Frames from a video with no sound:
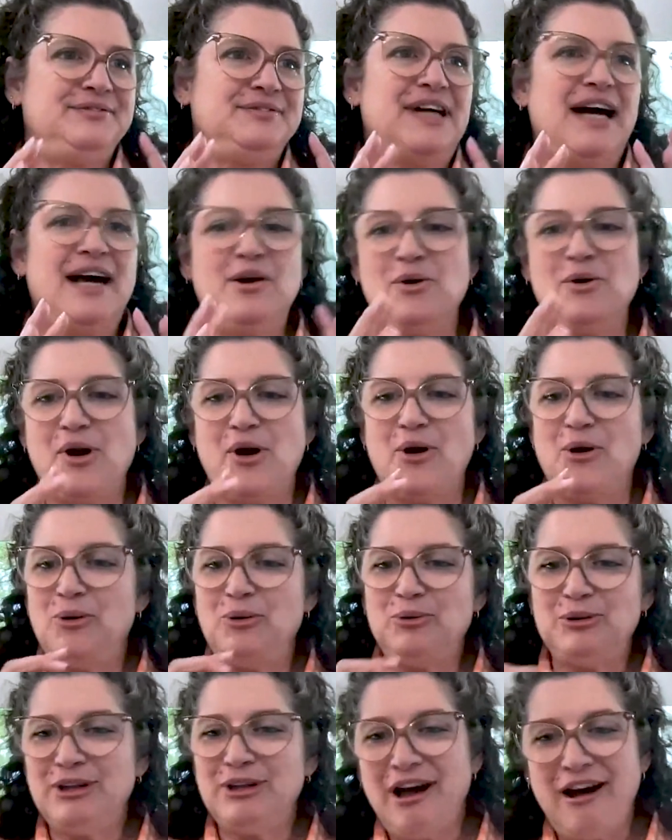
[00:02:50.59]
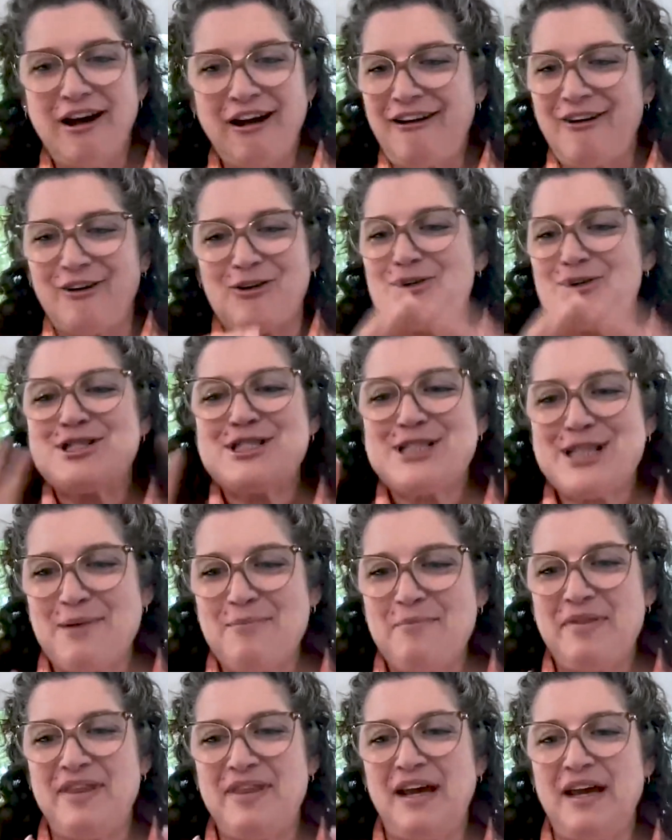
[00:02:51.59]
luck or
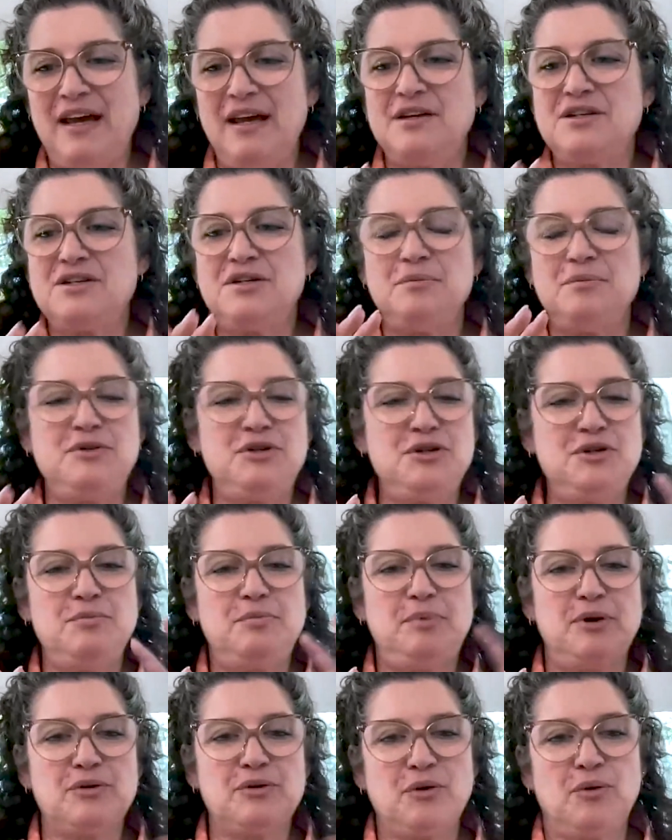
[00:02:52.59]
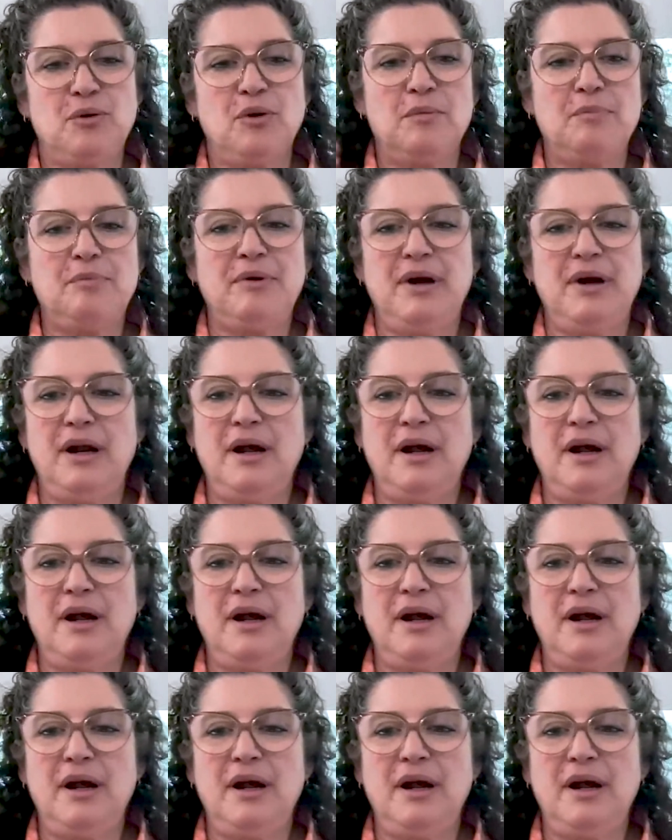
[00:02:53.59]
something to do both corporate